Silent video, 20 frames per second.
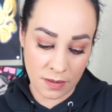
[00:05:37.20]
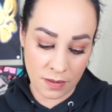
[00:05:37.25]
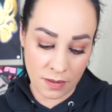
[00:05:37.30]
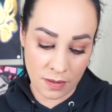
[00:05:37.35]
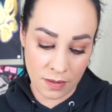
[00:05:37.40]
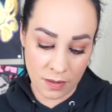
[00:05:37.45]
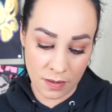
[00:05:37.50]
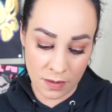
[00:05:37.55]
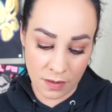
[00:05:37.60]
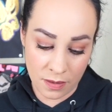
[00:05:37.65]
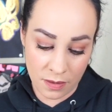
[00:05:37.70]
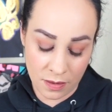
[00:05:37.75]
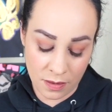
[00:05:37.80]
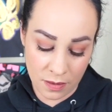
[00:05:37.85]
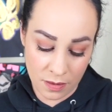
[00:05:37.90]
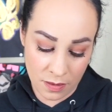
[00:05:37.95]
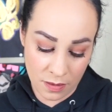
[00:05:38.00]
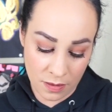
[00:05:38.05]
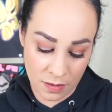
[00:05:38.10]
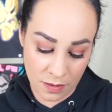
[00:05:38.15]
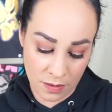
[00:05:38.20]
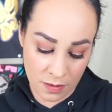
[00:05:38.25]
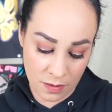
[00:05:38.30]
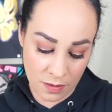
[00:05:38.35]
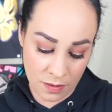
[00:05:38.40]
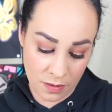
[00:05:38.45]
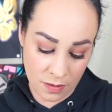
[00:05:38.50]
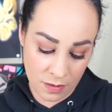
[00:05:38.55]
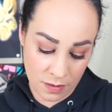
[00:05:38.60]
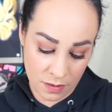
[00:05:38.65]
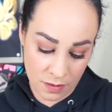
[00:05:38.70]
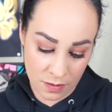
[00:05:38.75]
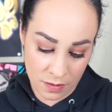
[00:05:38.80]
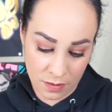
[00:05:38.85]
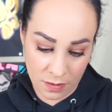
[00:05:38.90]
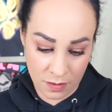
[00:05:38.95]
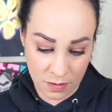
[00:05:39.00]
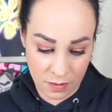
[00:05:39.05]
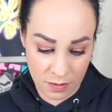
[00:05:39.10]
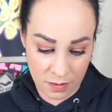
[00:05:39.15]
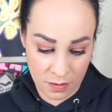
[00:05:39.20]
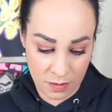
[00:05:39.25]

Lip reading: (no one is talking)